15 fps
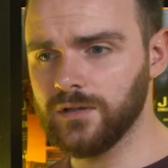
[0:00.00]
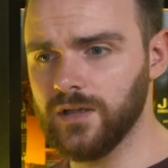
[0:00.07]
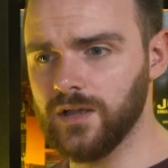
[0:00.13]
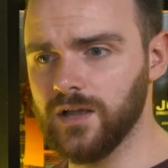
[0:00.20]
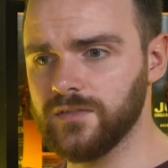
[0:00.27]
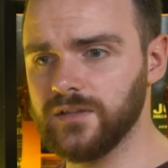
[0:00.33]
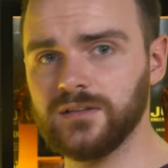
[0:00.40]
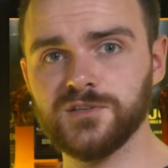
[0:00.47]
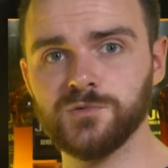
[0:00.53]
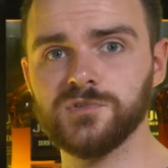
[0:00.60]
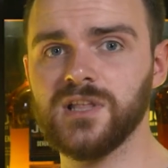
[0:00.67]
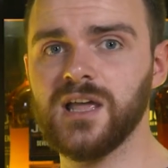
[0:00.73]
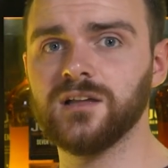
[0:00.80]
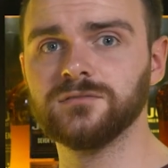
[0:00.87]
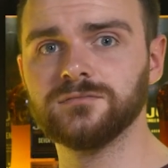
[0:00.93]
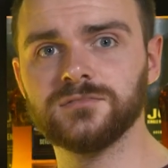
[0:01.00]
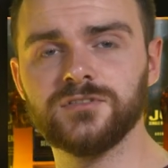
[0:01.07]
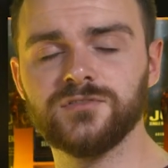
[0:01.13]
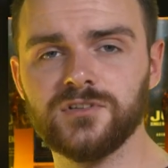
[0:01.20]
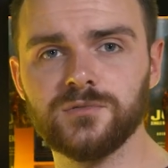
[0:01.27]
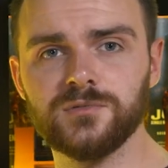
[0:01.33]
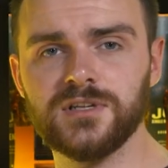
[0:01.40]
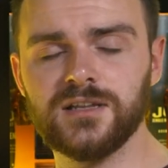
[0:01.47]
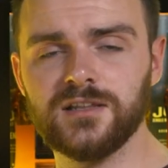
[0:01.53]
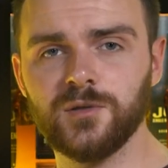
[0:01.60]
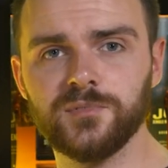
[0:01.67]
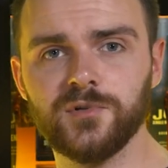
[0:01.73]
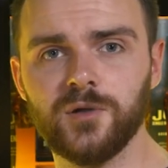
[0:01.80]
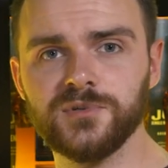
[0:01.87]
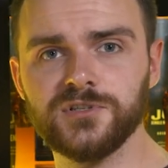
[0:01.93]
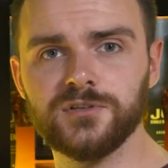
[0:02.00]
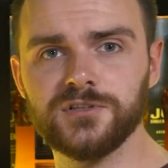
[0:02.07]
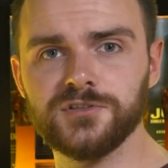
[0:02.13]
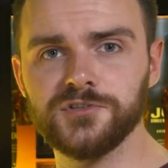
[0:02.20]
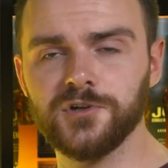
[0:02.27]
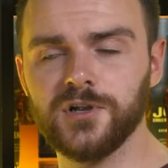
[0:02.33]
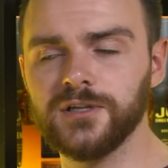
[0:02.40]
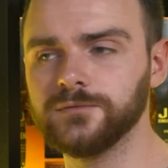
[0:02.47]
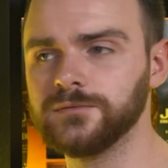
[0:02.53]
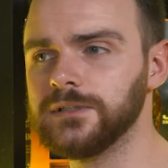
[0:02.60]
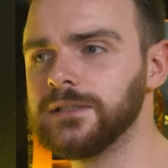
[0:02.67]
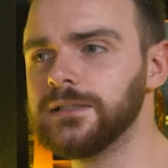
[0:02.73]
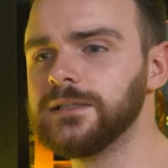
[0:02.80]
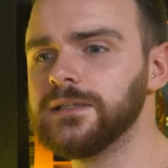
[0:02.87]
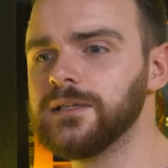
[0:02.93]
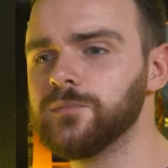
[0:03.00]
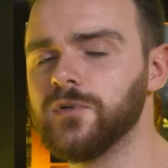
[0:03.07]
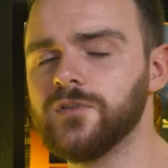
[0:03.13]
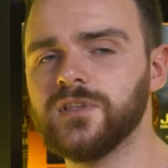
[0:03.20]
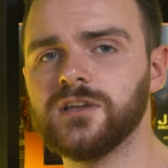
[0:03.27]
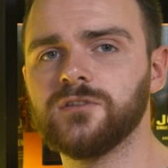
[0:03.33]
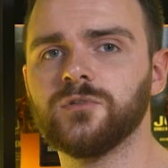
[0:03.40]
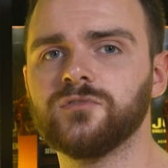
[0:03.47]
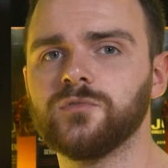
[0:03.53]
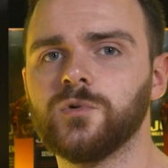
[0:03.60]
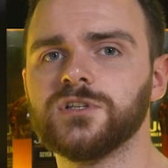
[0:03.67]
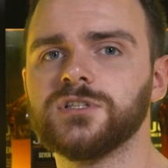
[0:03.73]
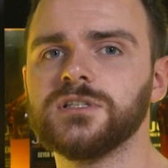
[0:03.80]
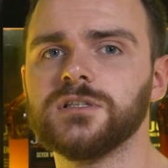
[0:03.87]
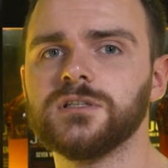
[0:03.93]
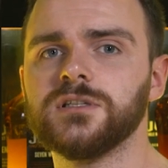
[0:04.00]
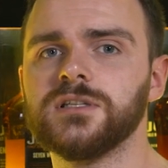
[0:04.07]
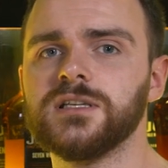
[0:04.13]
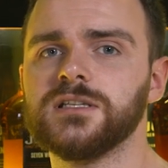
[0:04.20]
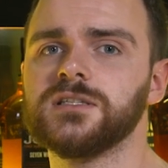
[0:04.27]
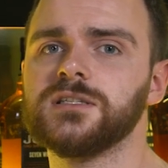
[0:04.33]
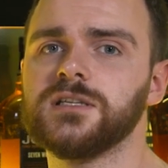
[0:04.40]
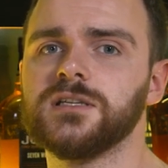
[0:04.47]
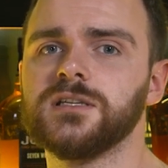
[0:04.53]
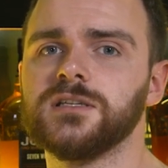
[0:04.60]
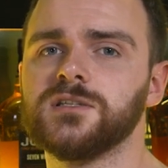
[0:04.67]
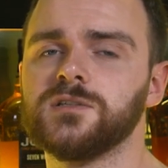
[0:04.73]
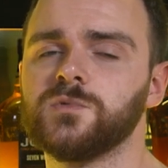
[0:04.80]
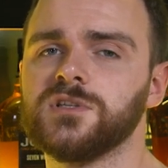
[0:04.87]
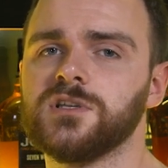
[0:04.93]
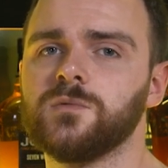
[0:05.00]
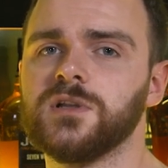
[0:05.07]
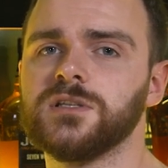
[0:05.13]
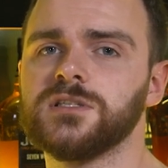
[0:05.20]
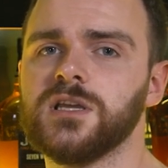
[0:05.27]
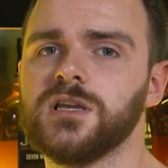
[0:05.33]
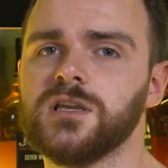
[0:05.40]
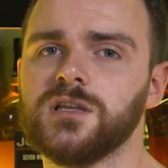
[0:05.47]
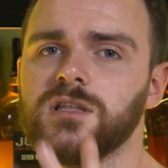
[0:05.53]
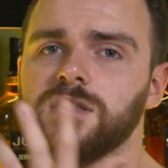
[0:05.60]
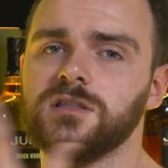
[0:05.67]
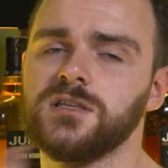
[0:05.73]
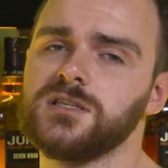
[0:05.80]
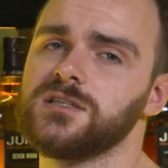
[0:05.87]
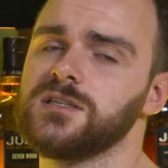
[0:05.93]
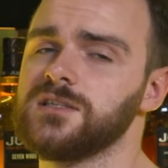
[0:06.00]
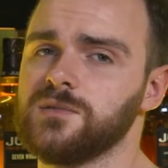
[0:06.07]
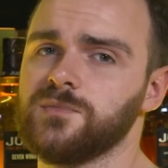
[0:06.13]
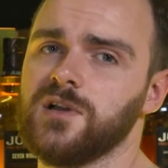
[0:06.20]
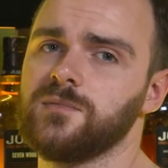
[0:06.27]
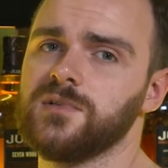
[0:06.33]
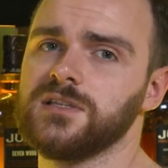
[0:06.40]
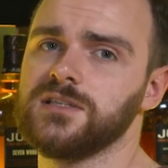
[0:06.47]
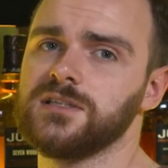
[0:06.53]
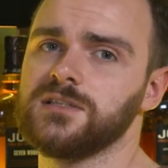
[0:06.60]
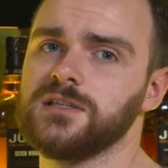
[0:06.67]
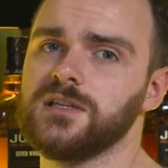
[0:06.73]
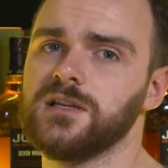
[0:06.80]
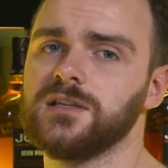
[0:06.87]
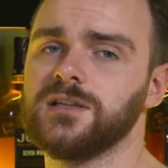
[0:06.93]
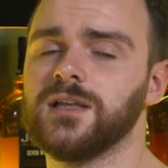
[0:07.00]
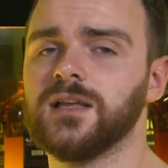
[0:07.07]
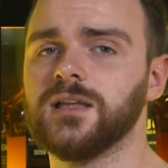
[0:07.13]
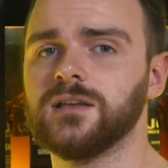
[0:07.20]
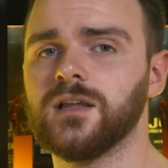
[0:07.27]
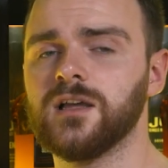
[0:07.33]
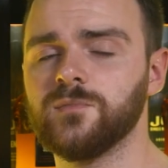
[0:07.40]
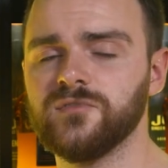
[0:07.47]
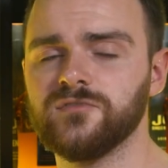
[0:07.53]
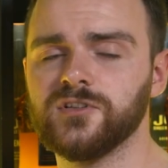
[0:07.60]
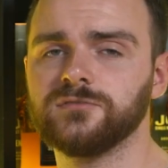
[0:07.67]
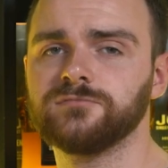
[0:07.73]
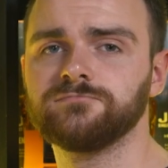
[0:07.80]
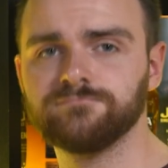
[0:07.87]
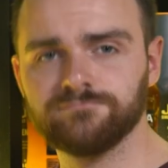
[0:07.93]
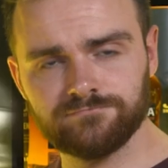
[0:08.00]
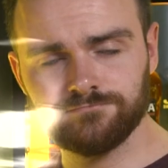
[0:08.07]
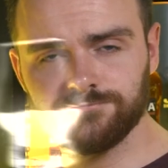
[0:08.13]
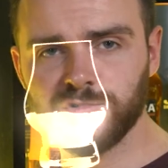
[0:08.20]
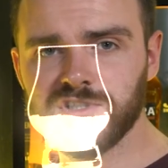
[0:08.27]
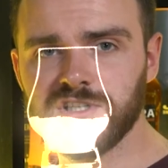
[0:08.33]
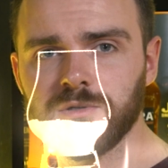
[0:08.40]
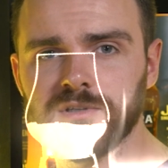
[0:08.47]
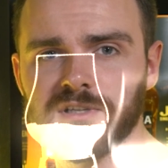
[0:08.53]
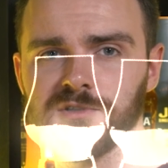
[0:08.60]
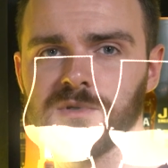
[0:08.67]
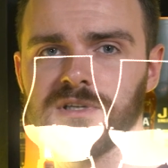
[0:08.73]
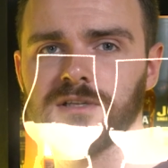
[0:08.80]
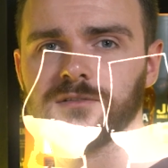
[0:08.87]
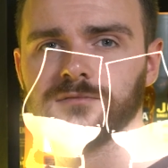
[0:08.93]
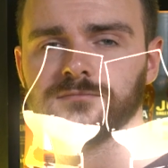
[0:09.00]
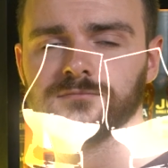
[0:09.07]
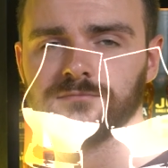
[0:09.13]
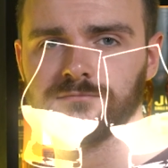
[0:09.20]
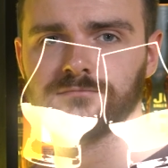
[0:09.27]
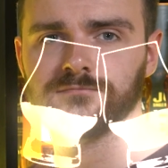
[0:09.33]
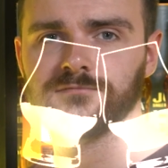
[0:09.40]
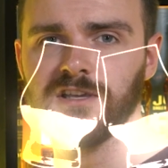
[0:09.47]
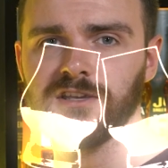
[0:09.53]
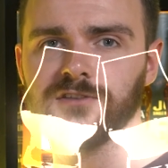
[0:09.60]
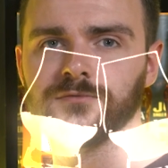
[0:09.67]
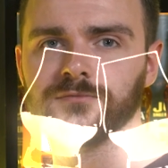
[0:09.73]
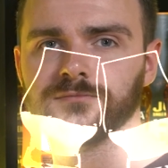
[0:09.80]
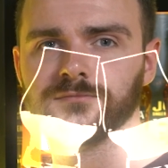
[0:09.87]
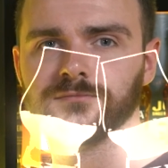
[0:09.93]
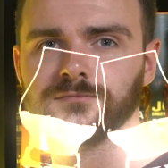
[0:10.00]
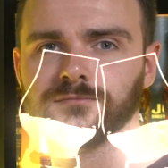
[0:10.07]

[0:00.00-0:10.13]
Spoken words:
I think this was there if you did have the opportunity to try it. But thank you all for watching. This is the Whisky Wednesday. This is the Balblair 69. And I've been Phil. We'll see you all next week. Thank you.